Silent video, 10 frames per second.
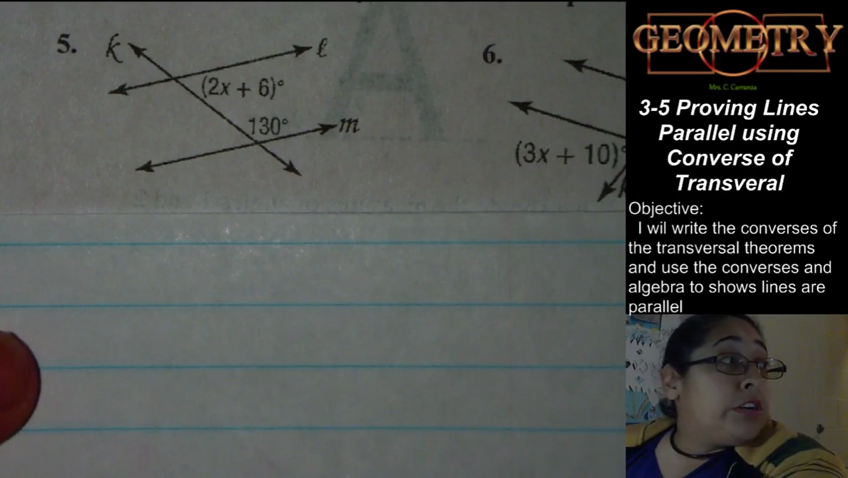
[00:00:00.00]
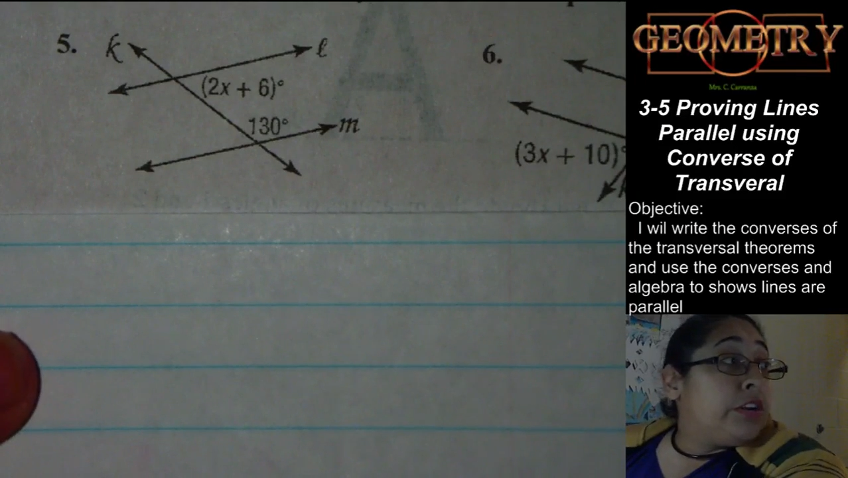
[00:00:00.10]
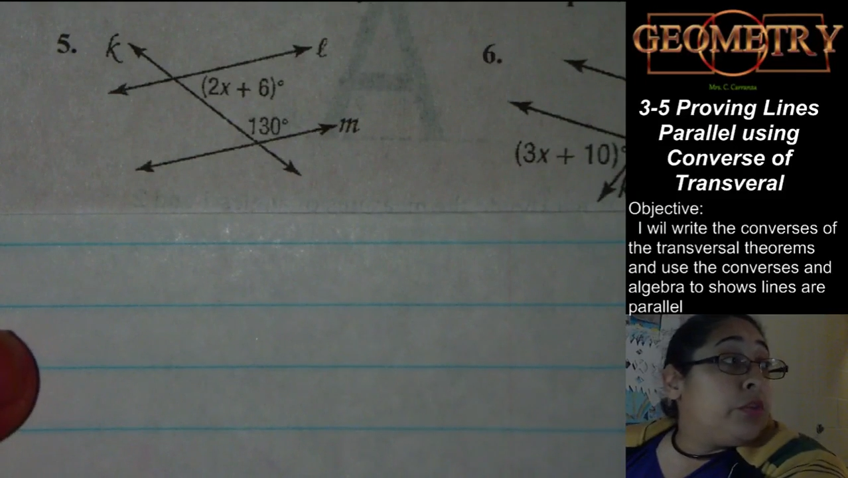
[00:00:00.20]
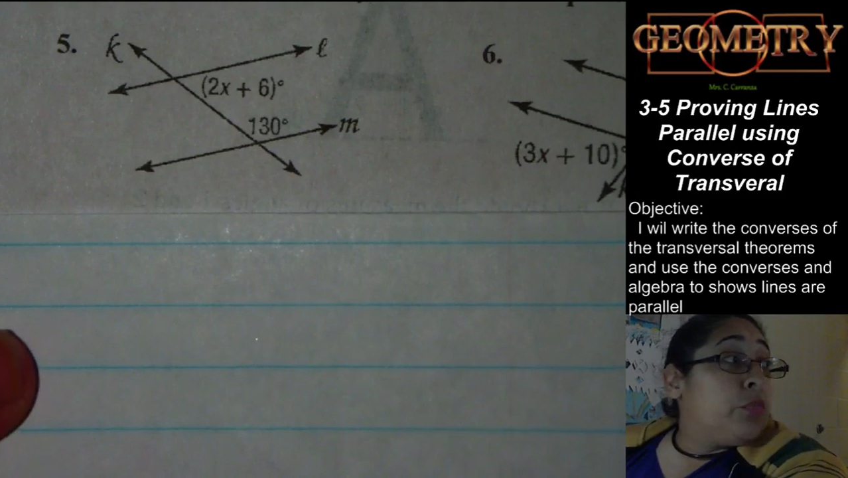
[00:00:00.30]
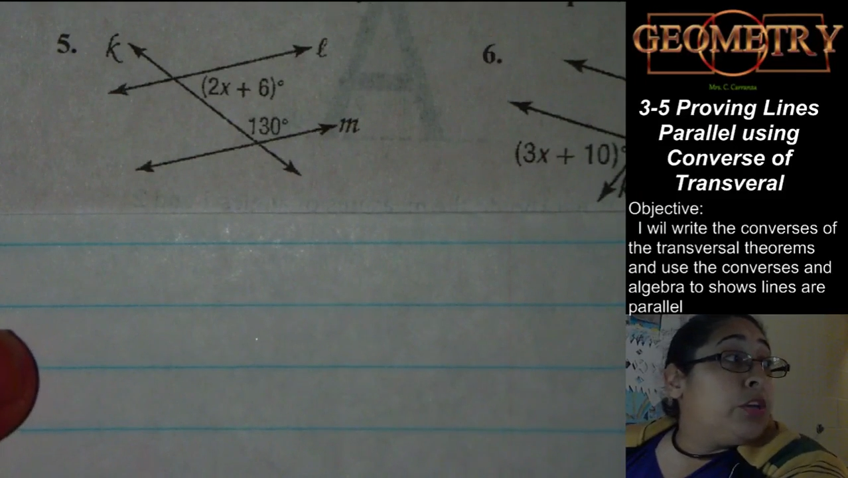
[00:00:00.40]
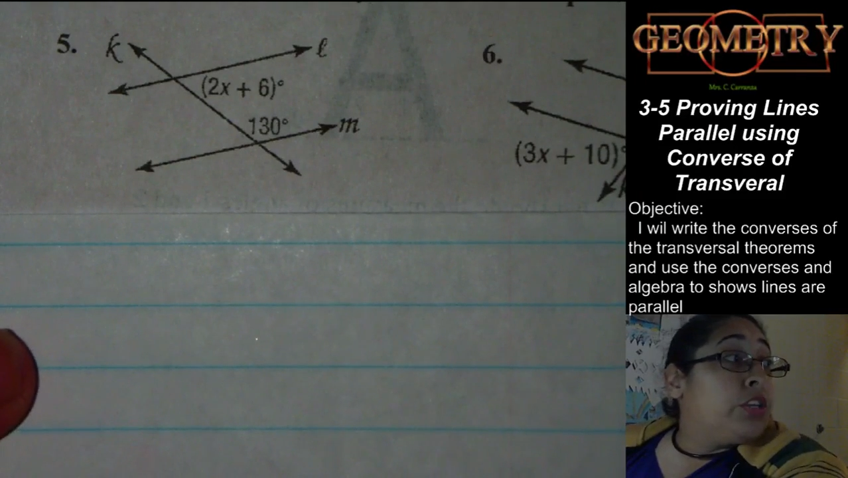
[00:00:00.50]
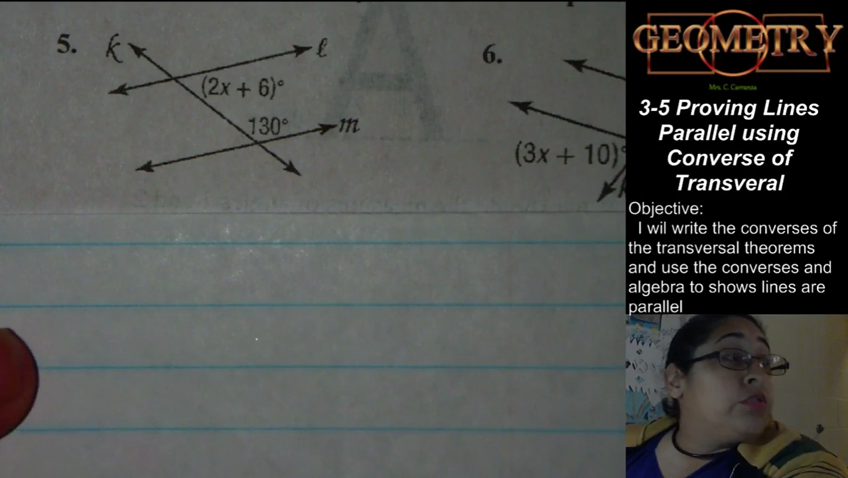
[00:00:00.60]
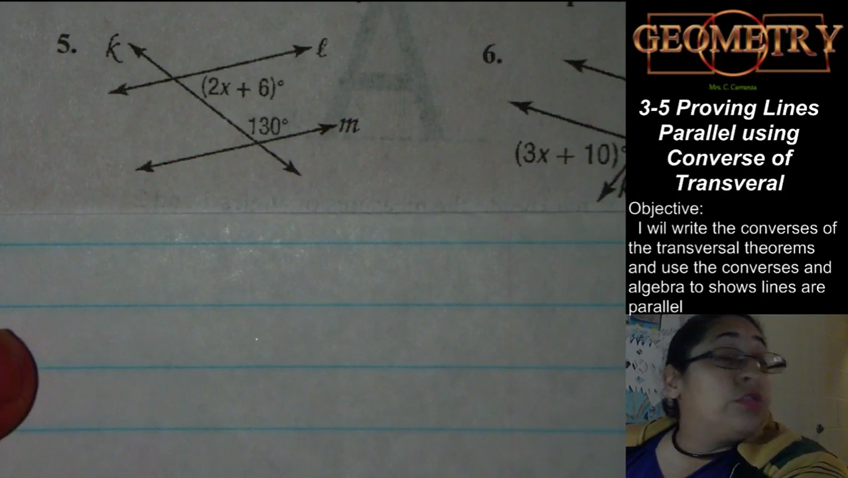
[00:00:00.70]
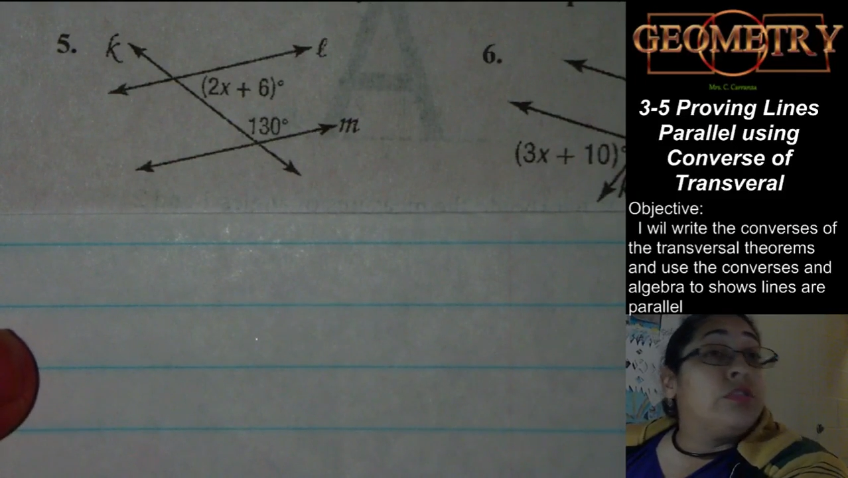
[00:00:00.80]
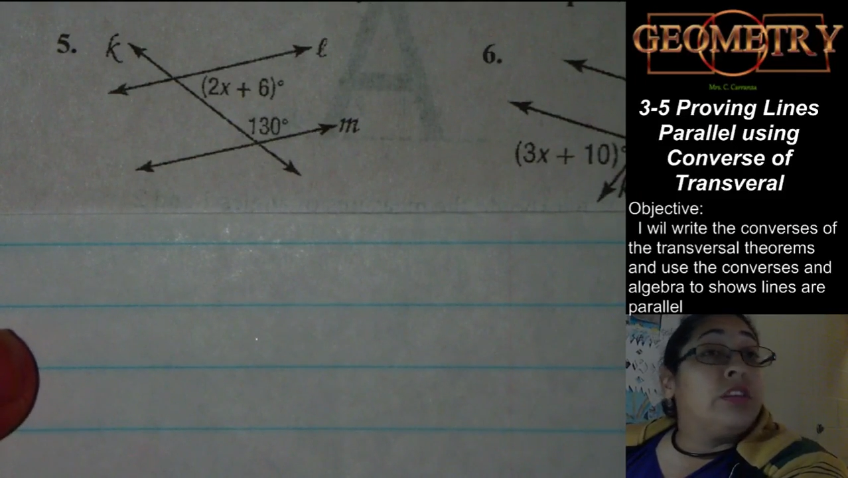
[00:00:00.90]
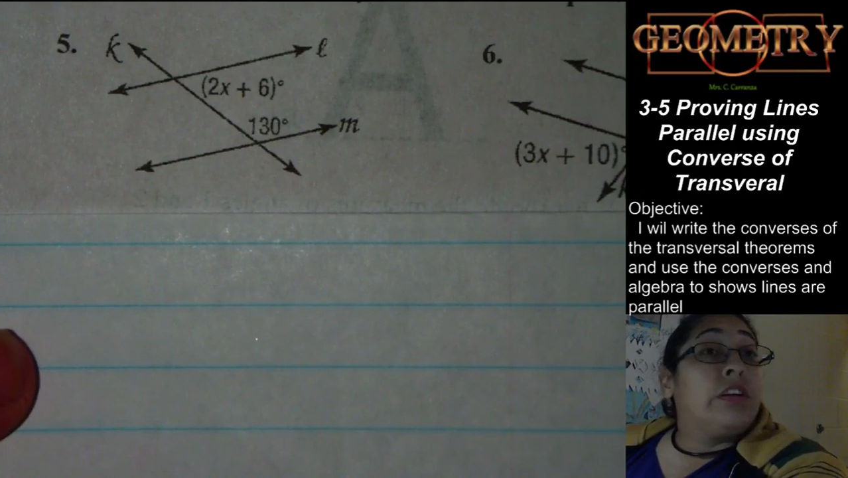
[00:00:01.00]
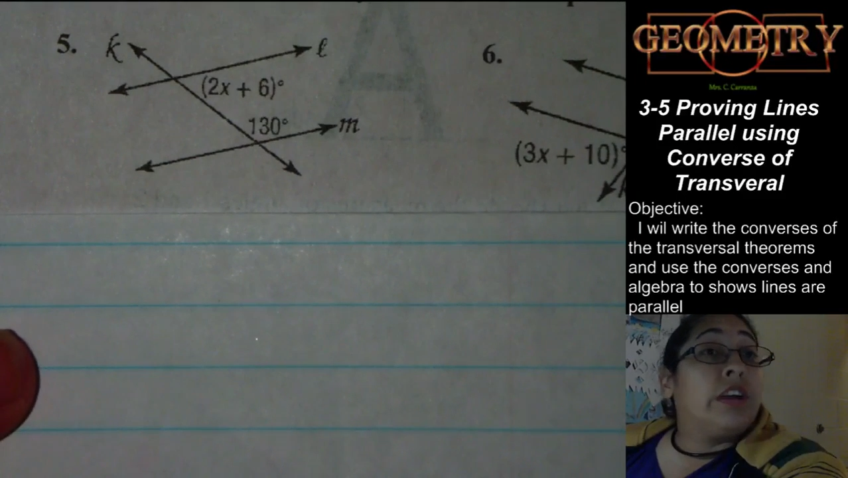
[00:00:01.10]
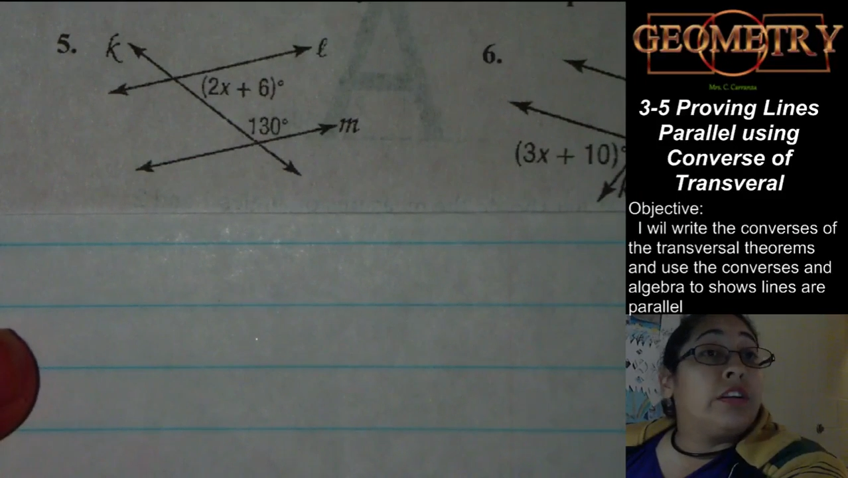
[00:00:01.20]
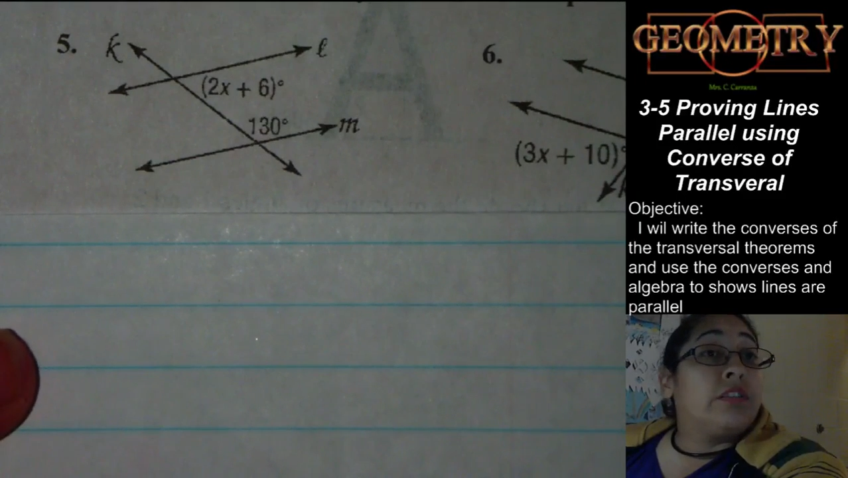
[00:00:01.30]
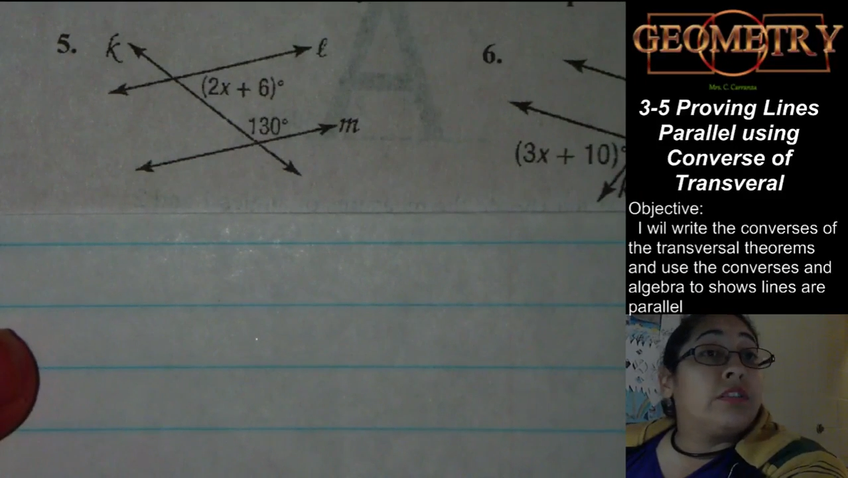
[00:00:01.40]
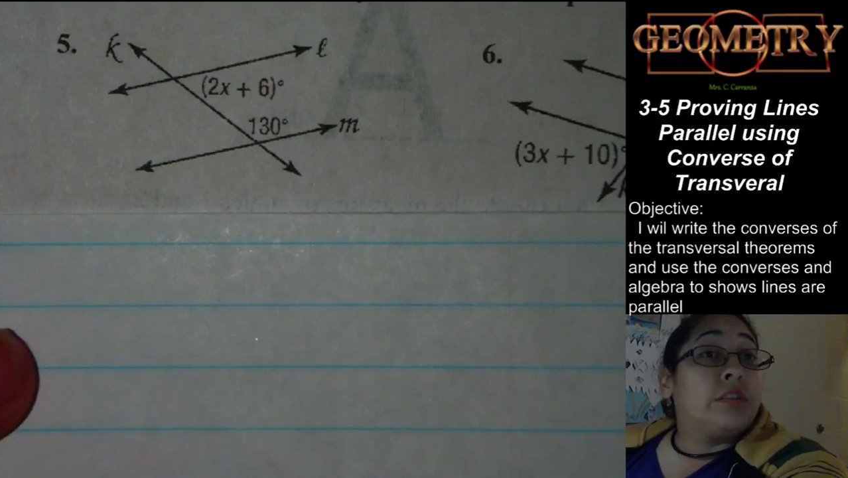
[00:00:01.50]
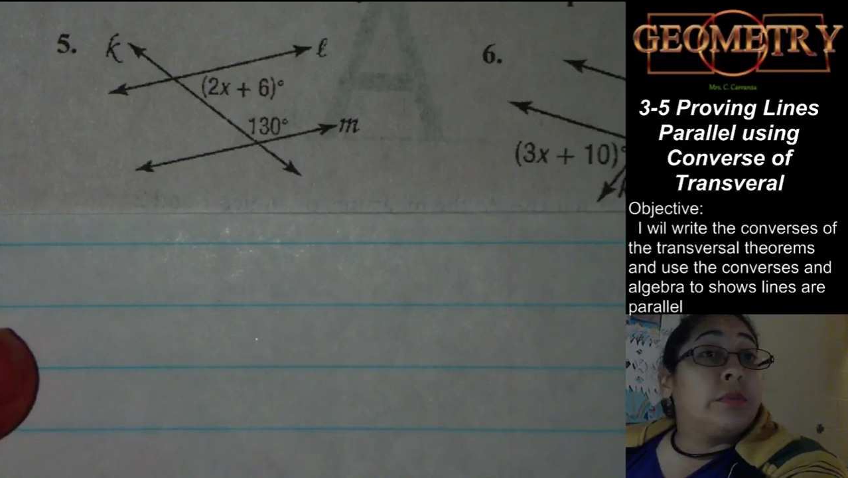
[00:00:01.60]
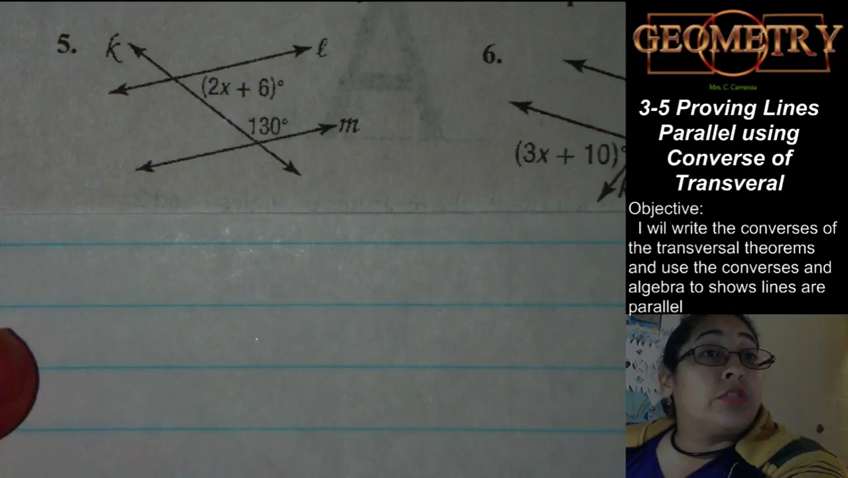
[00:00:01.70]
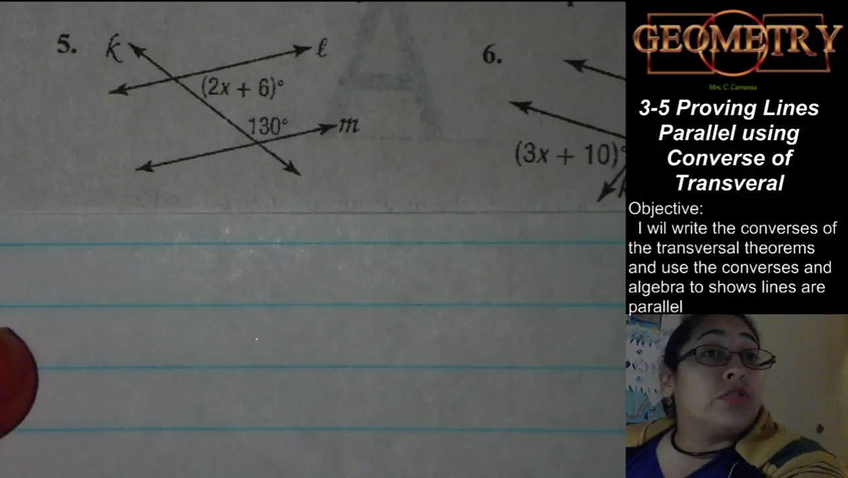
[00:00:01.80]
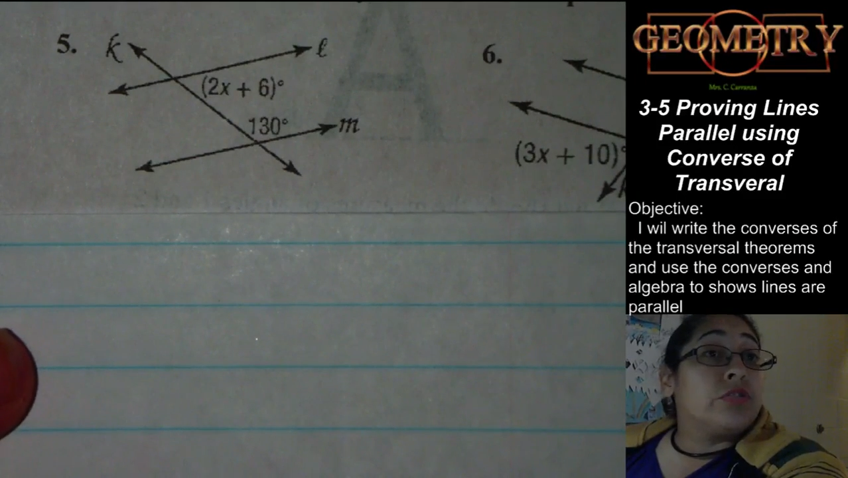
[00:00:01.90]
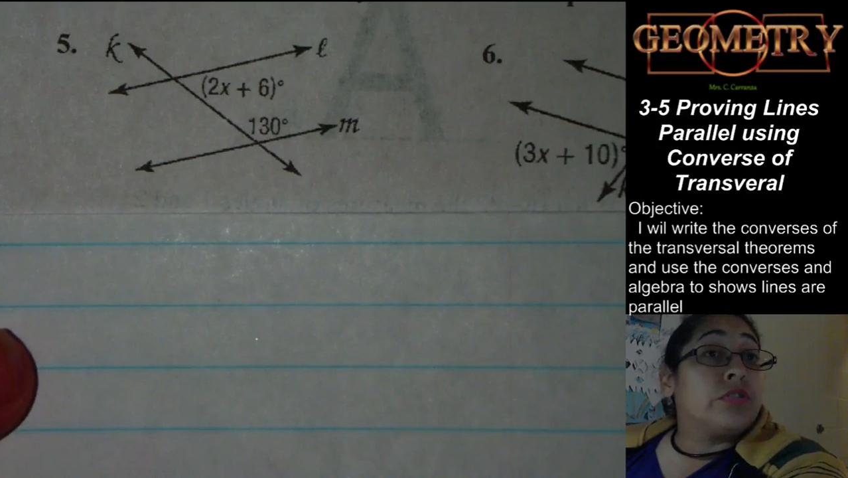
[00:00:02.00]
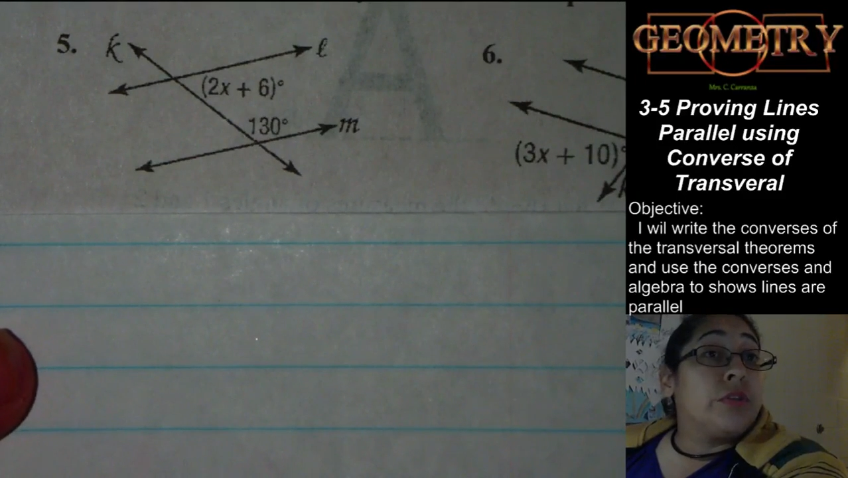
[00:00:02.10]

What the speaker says: what do you do to their measures?